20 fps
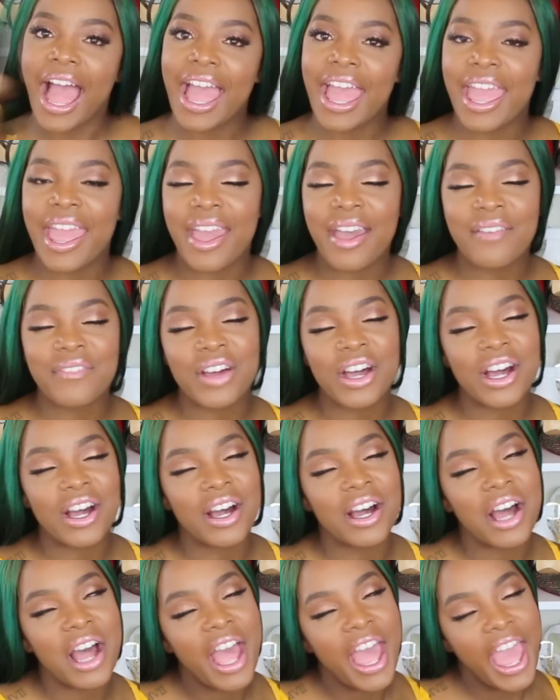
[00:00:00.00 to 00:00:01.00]
I have
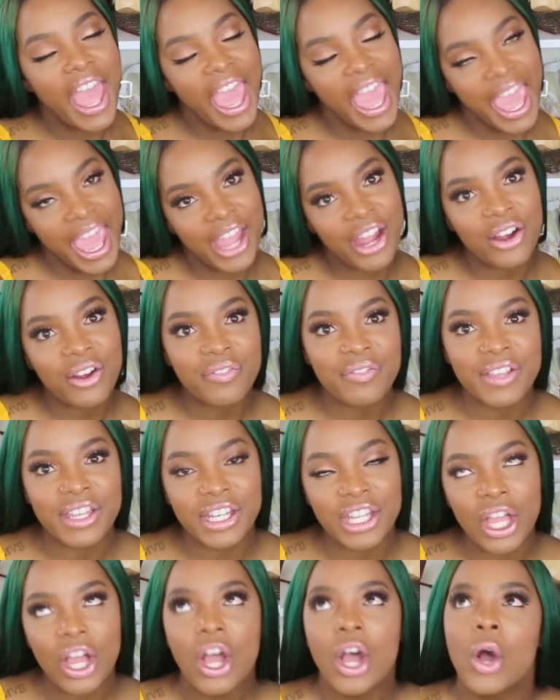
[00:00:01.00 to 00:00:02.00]
a hair
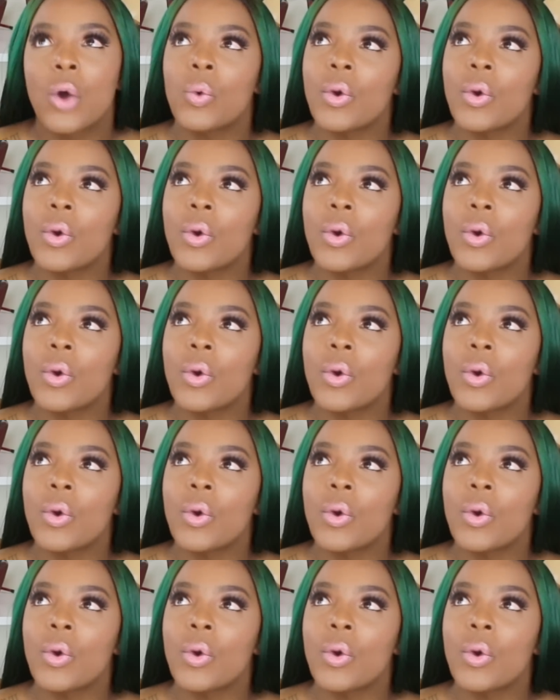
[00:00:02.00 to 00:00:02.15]
video